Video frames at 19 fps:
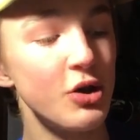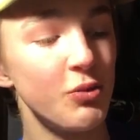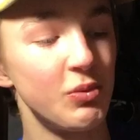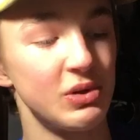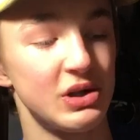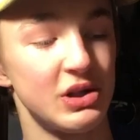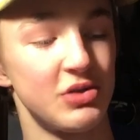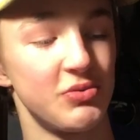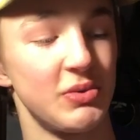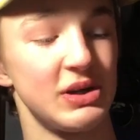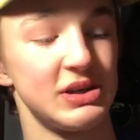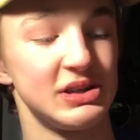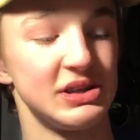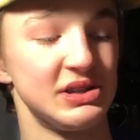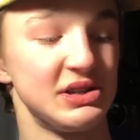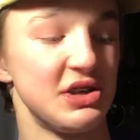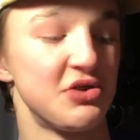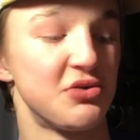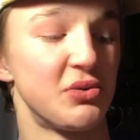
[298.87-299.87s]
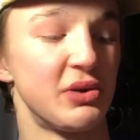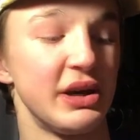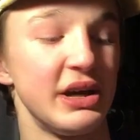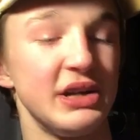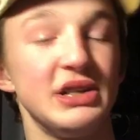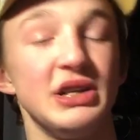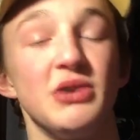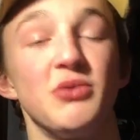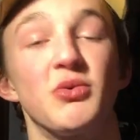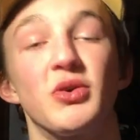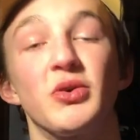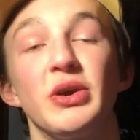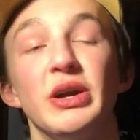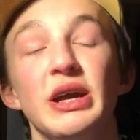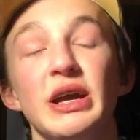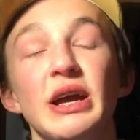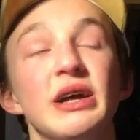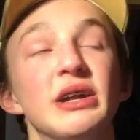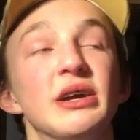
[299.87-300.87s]
went to the Redskins in 2018, where
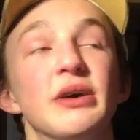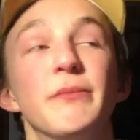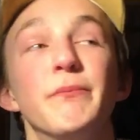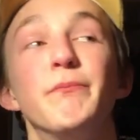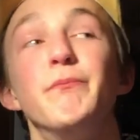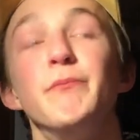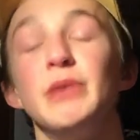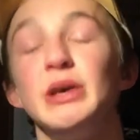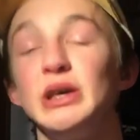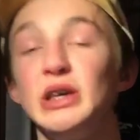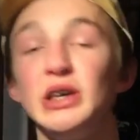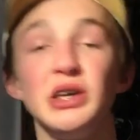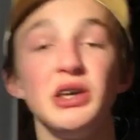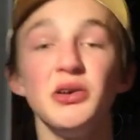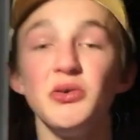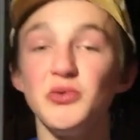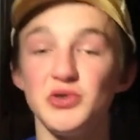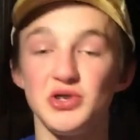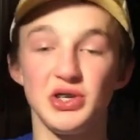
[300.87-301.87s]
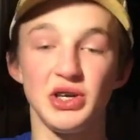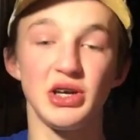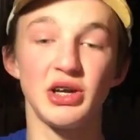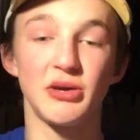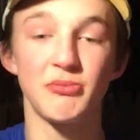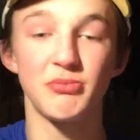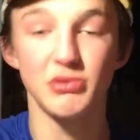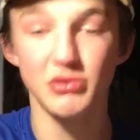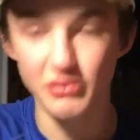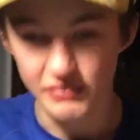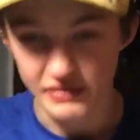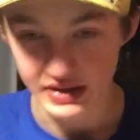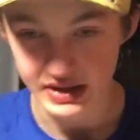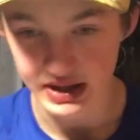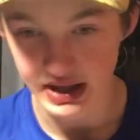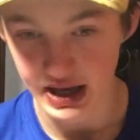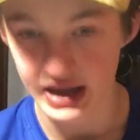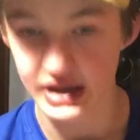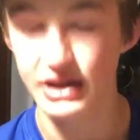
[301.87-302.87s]
he had a huge year
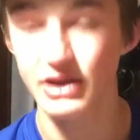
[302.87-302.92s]
proving that